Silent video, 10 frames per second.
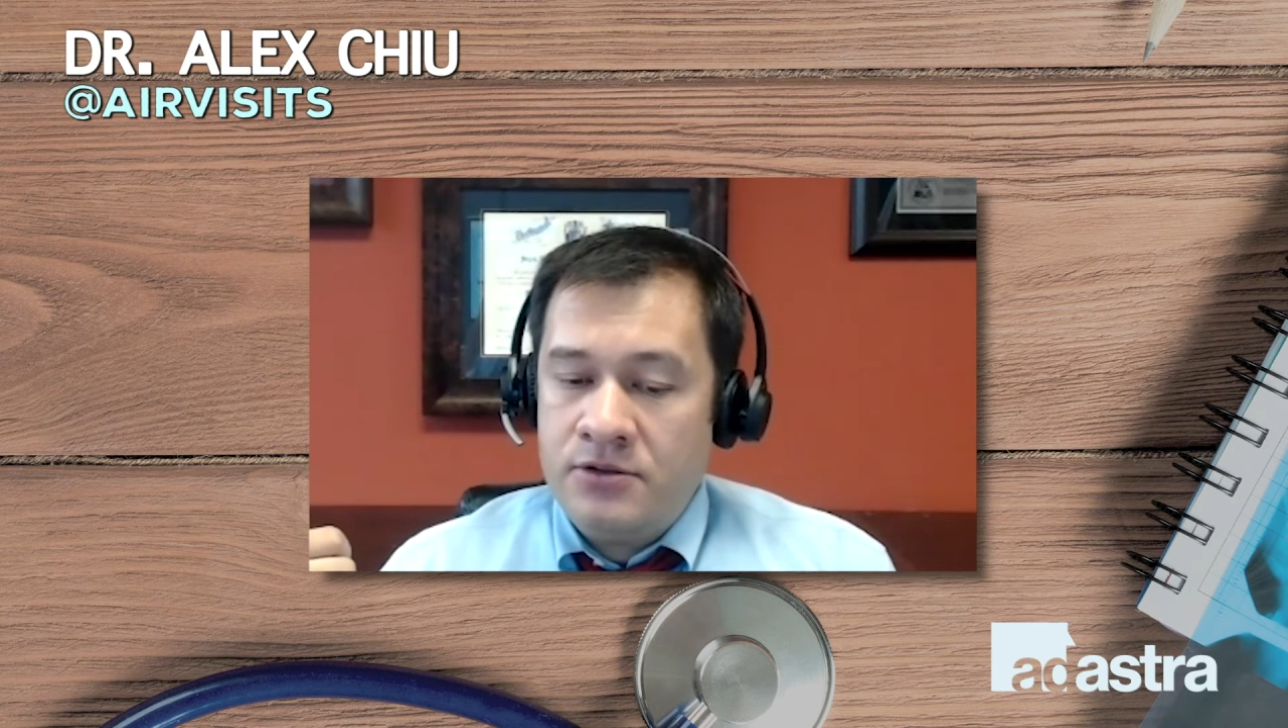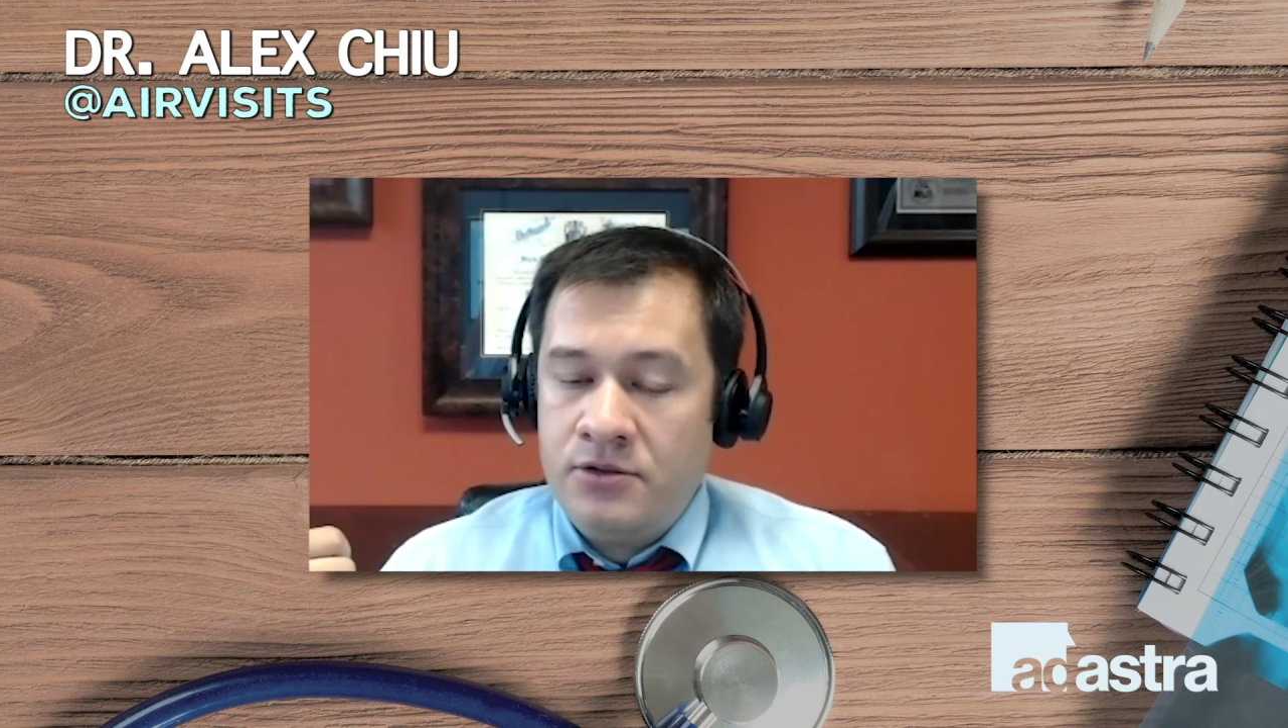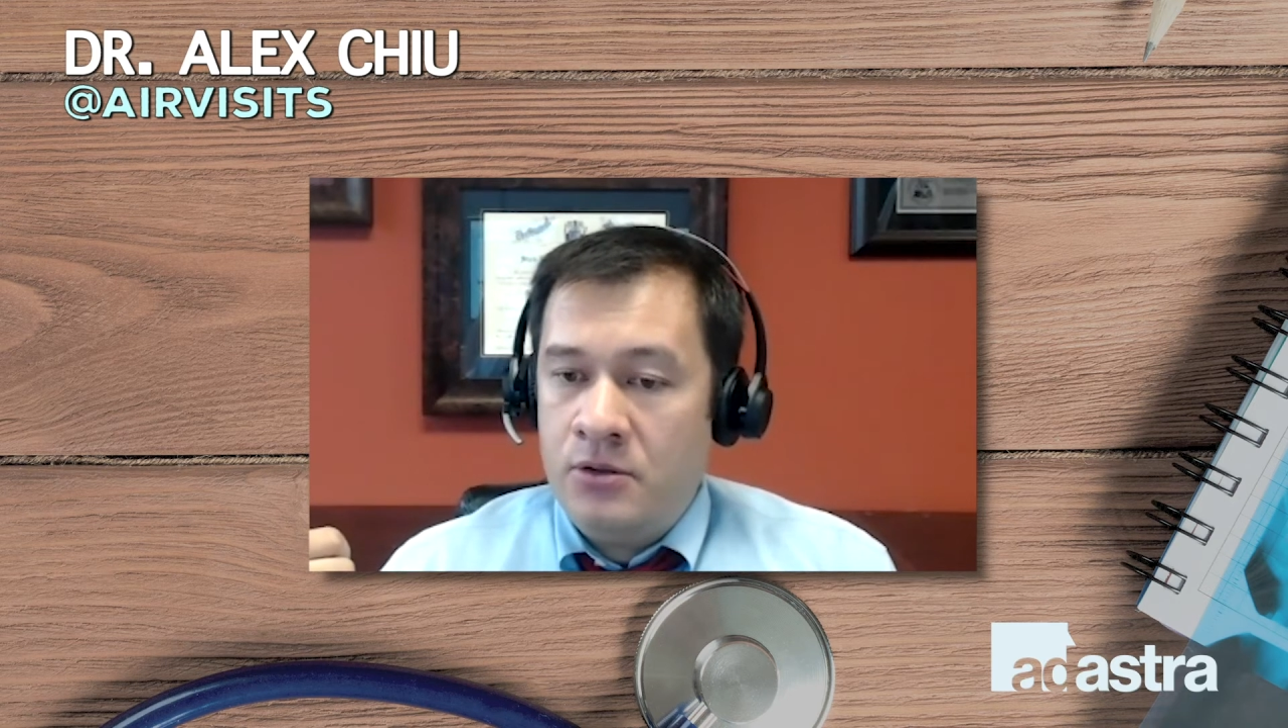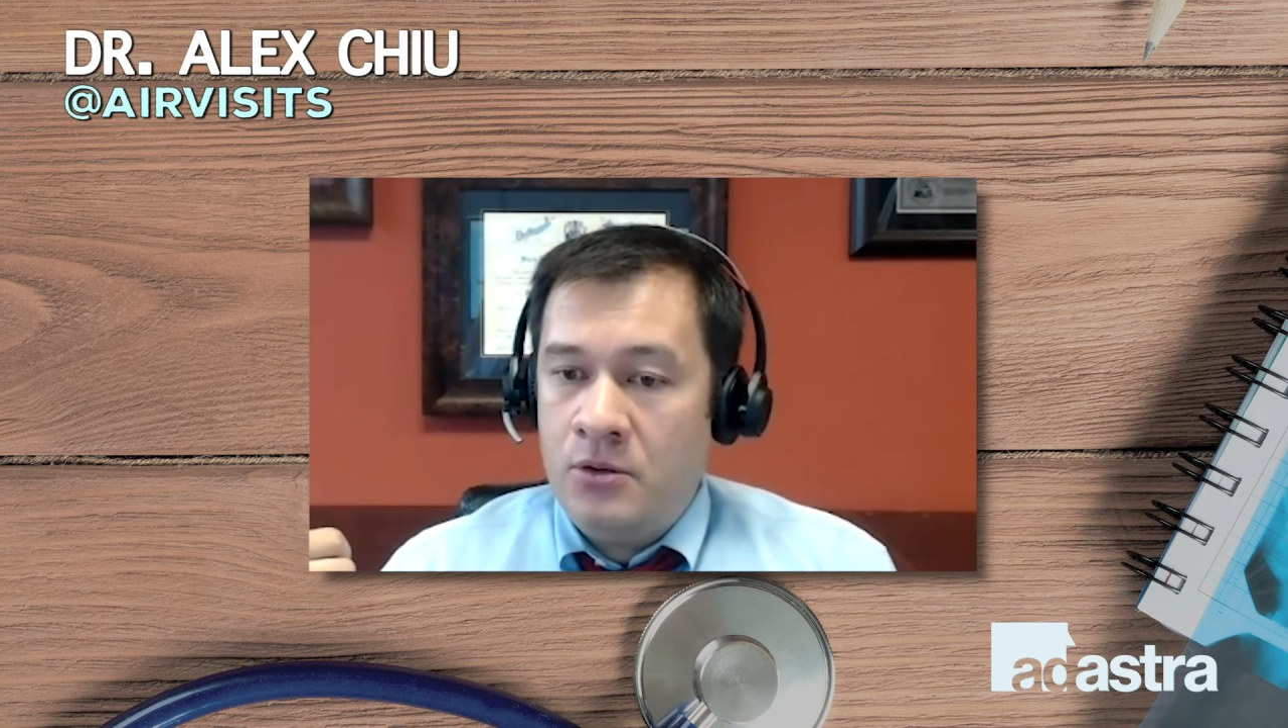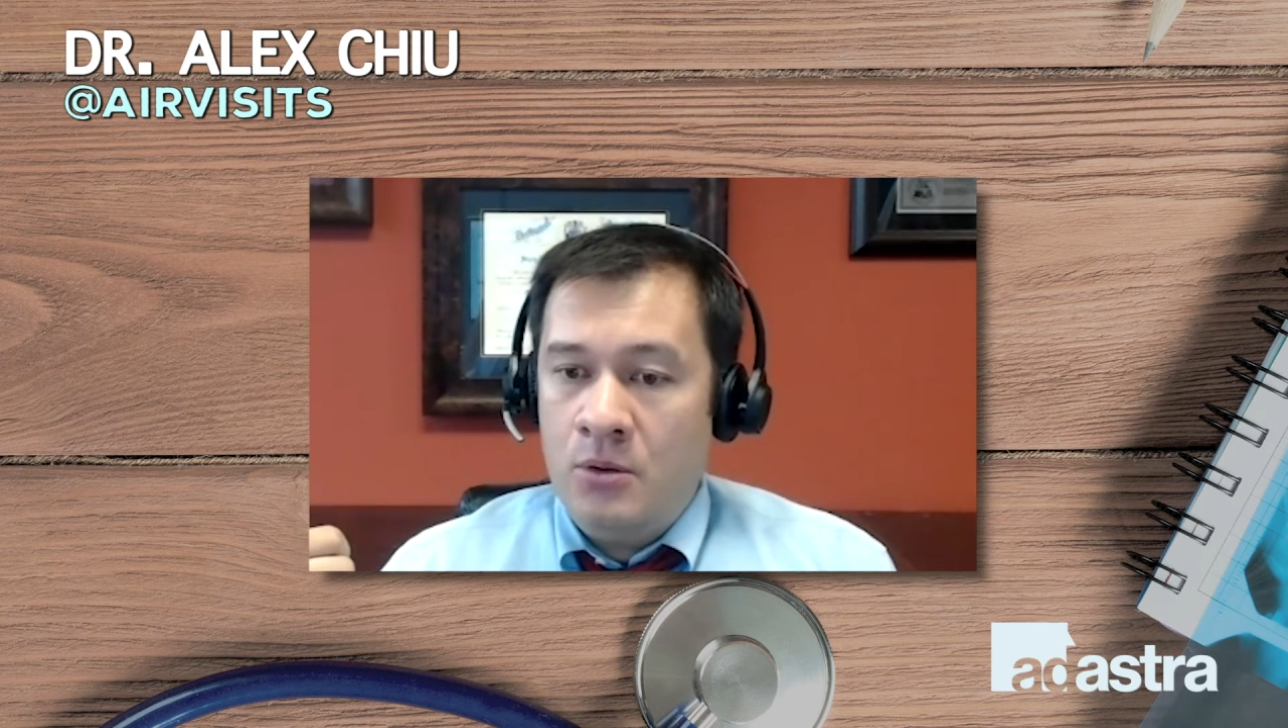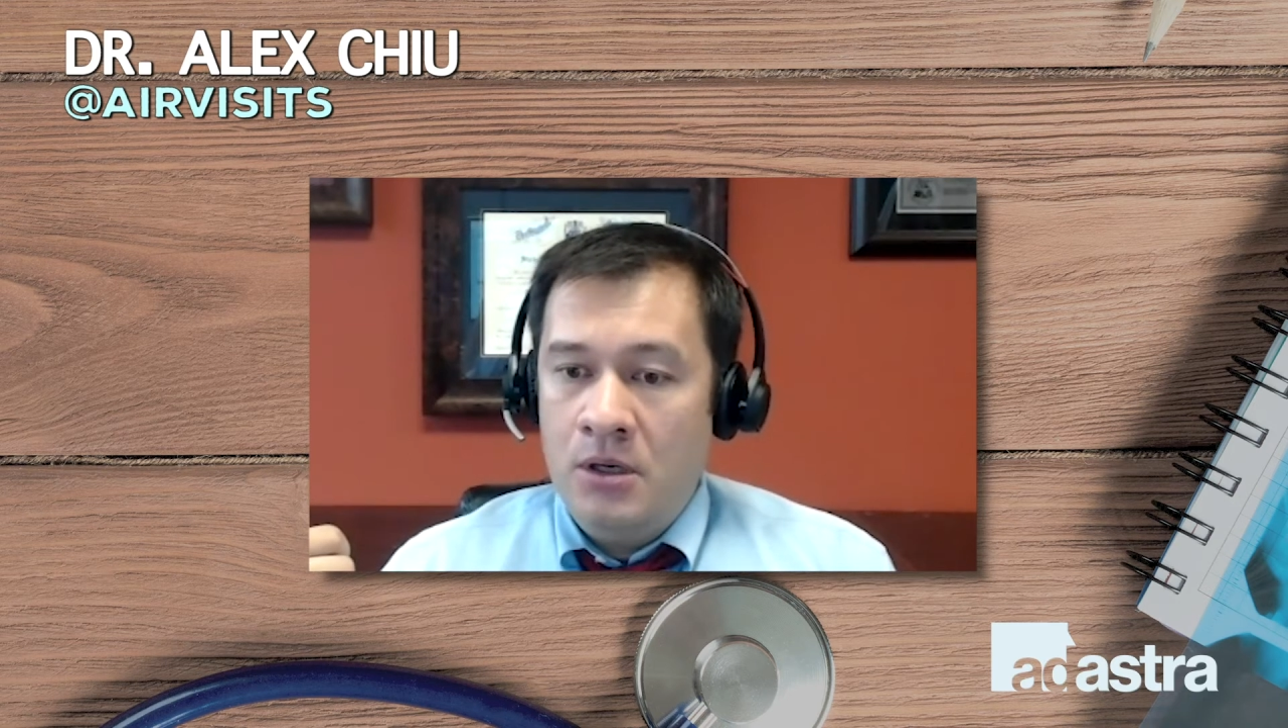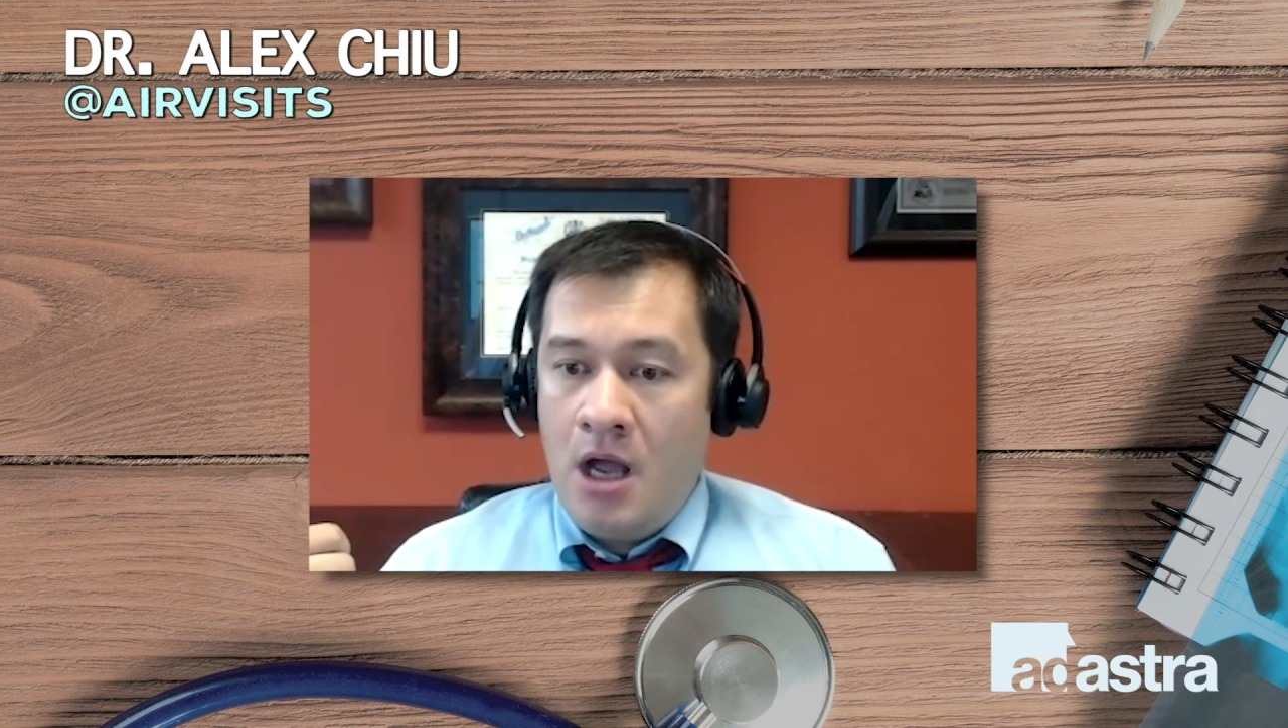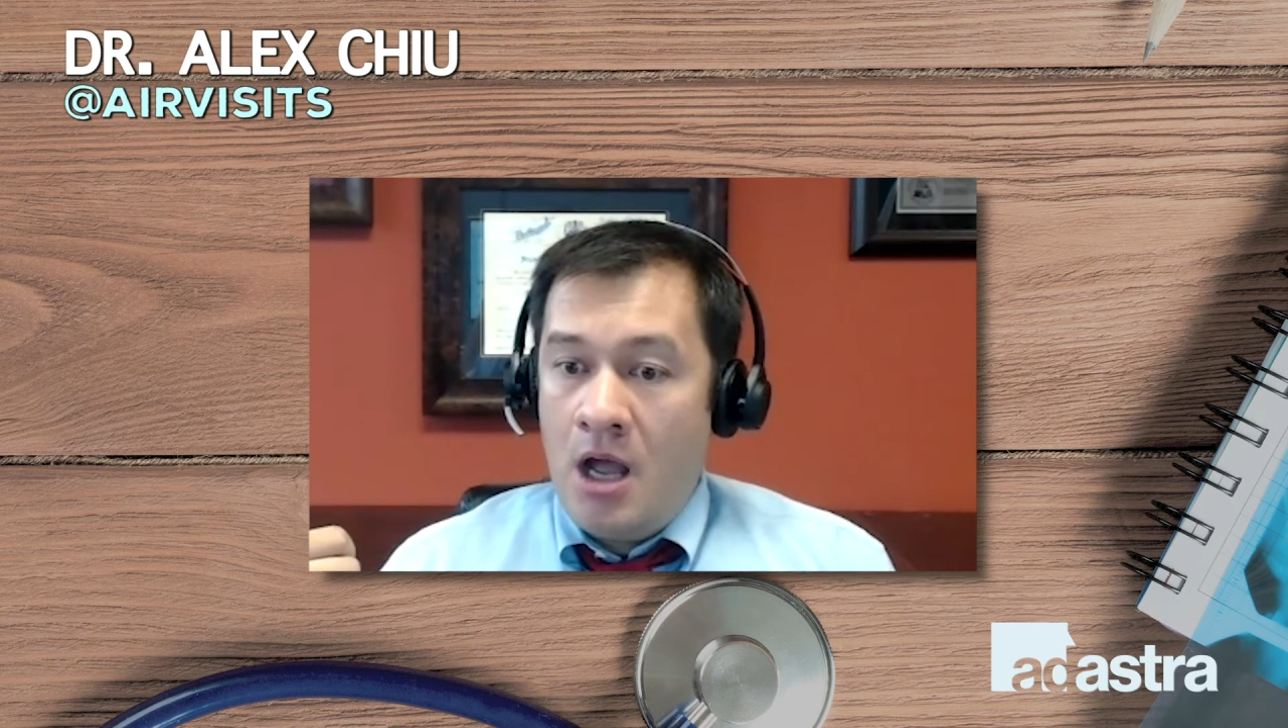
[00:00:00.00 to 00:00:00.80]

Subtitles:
to